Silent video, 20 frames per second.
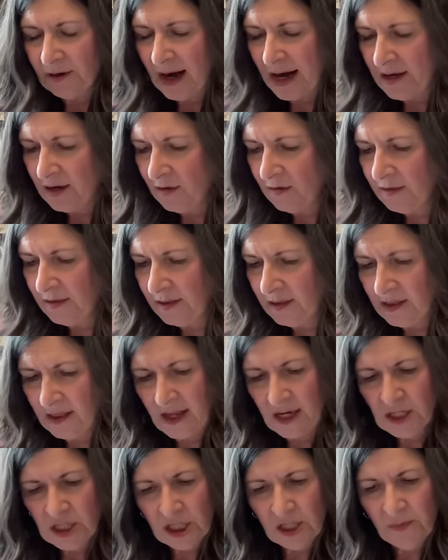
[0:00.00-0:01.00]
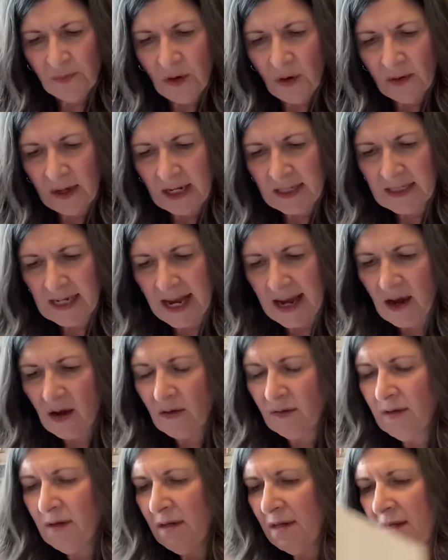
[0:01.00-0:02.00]
I know that then she broke it
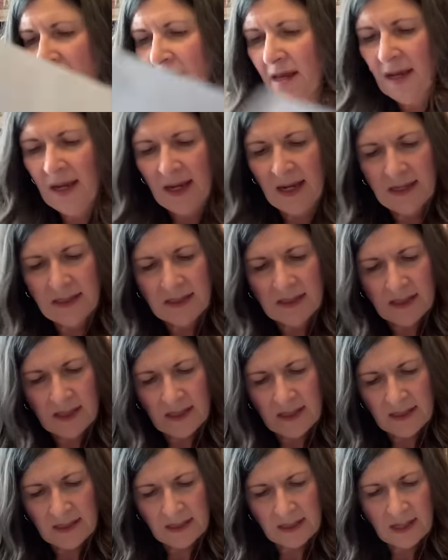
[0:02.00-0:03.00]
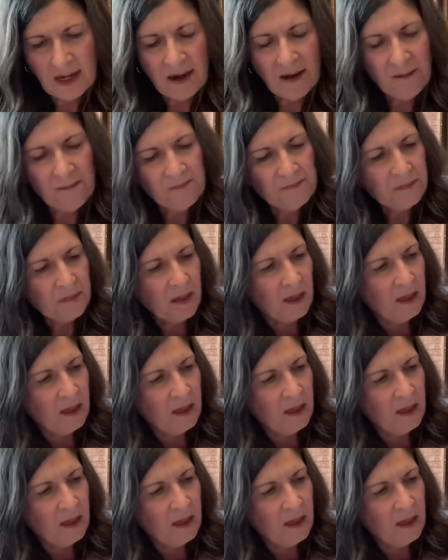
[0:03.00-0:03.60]
down and did some